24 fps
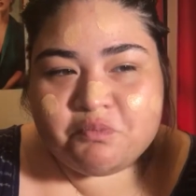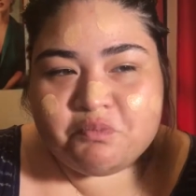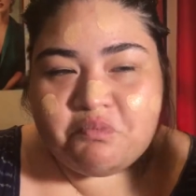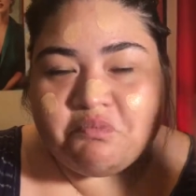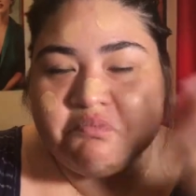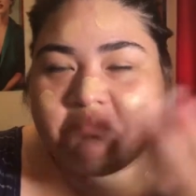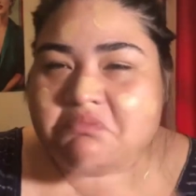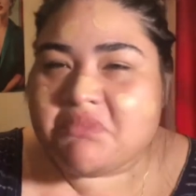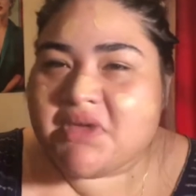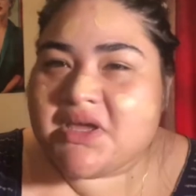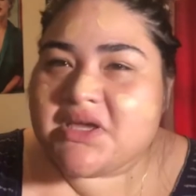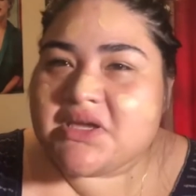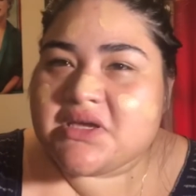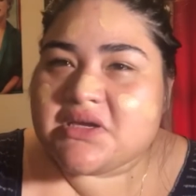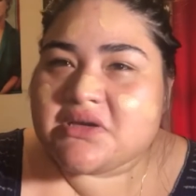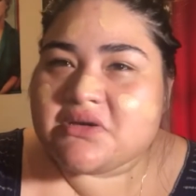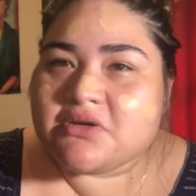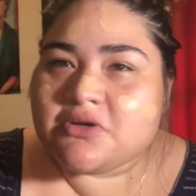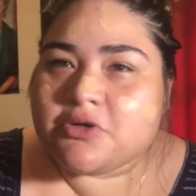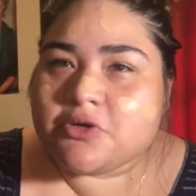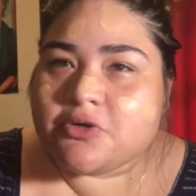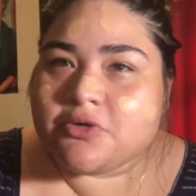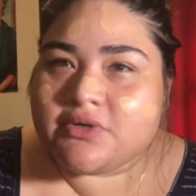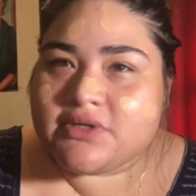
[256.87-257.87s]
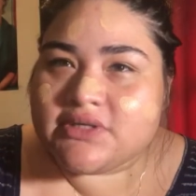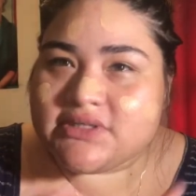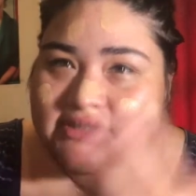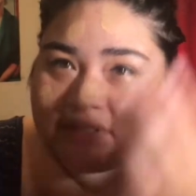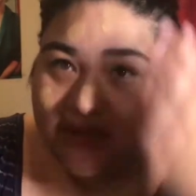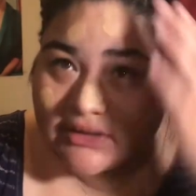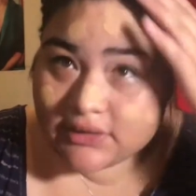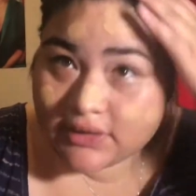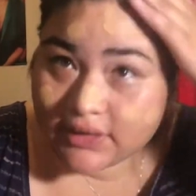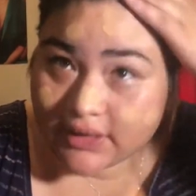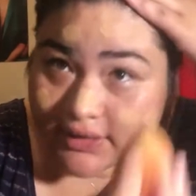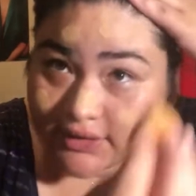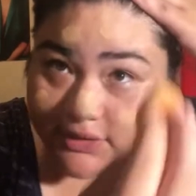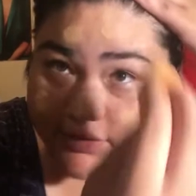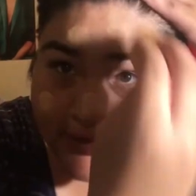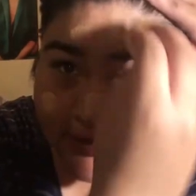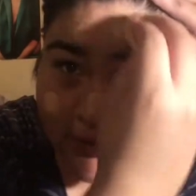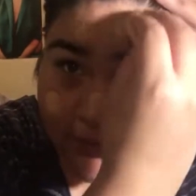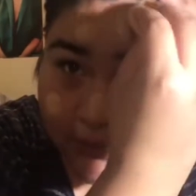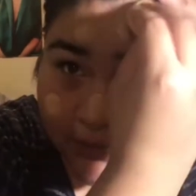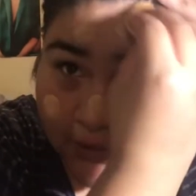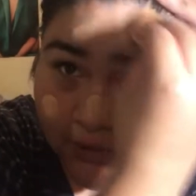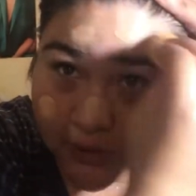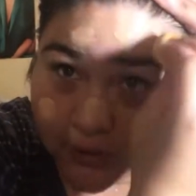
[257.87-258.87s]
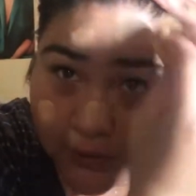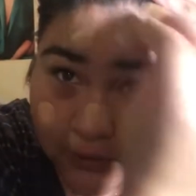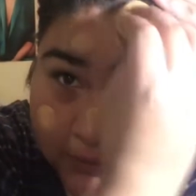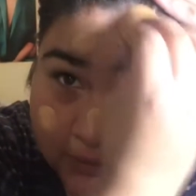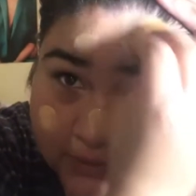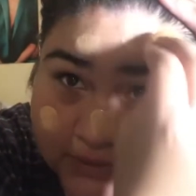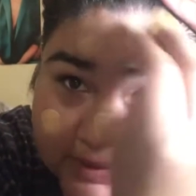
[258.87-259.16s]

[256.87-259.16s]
make creasing lines. So you want to go